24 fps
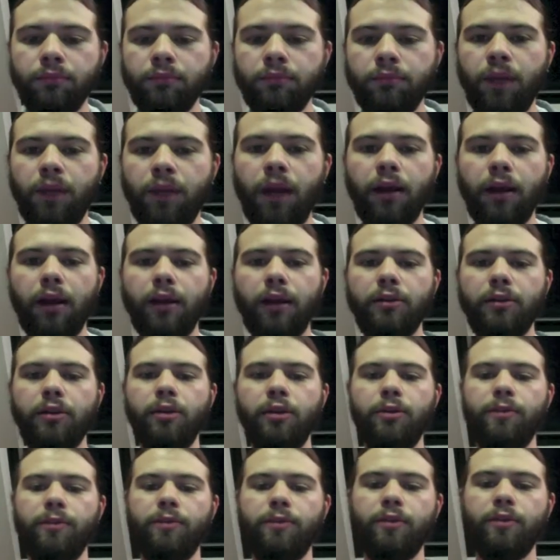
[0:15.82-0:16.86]
Hi guys,
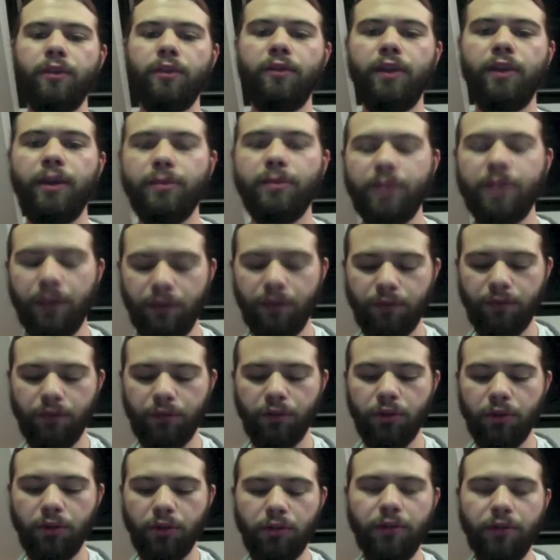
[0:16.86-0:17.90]
Tom Vapes here for
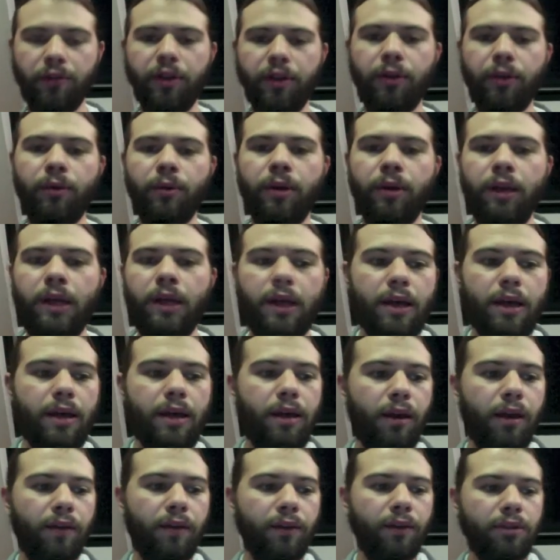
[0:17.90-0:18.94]
another review.
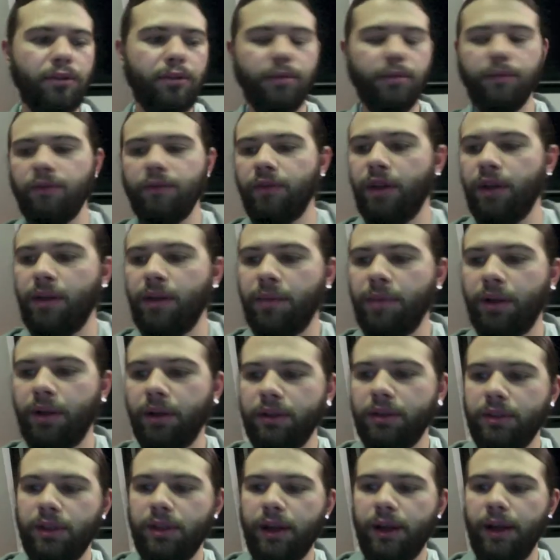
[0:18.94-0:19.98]
Uh, I've had some vape mail
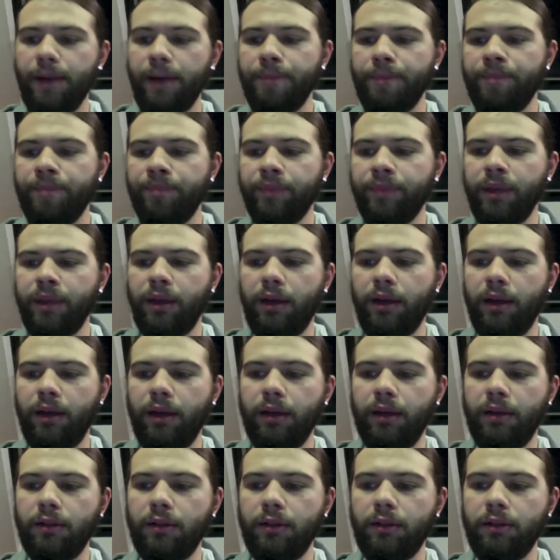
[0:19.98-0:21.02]
today
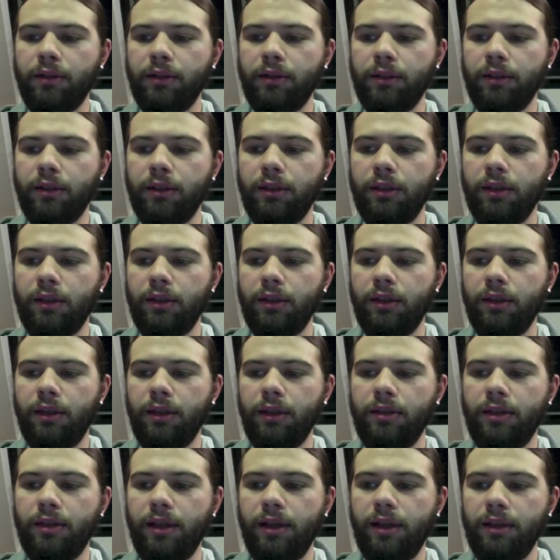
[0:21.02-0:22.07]
and
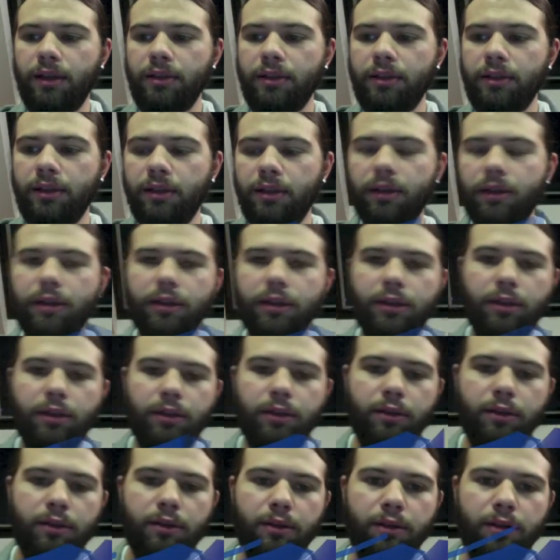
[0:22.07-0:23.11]
it is
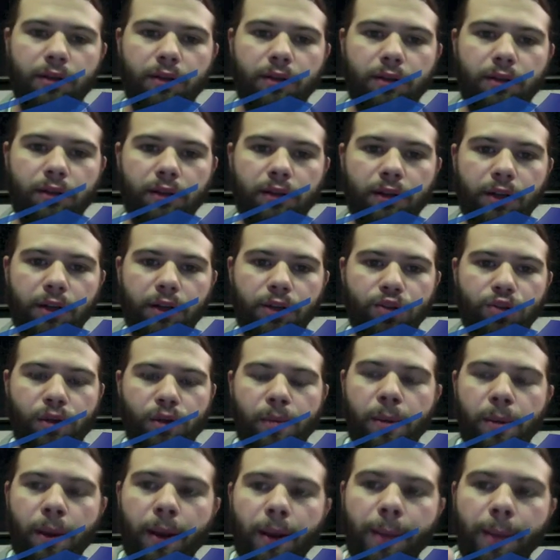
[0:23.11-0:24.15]
a
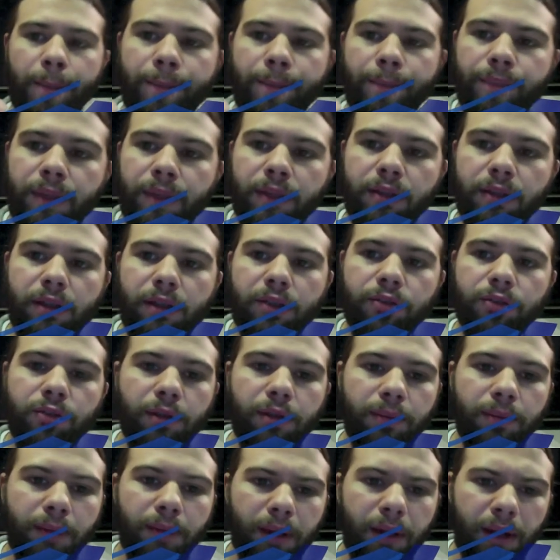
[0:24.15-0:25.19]
dripper. It's this
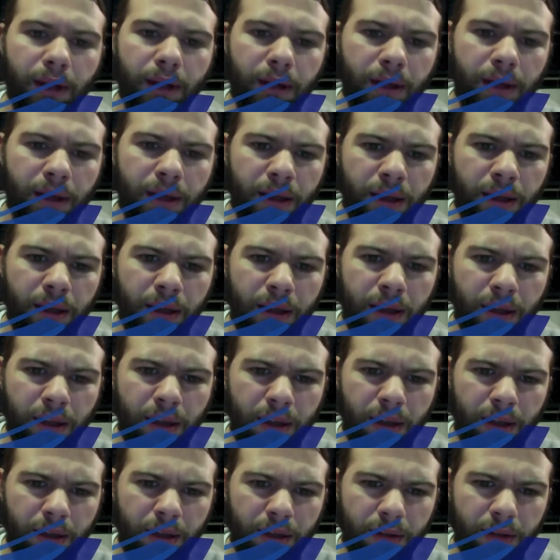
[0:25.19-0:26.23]
dripper here,
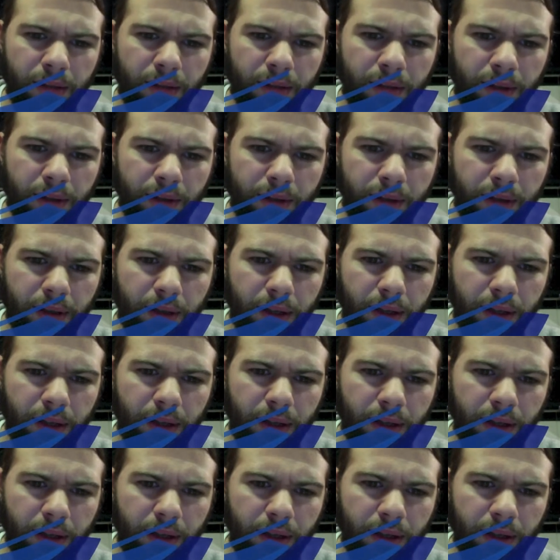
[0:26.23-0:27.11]
as you can see.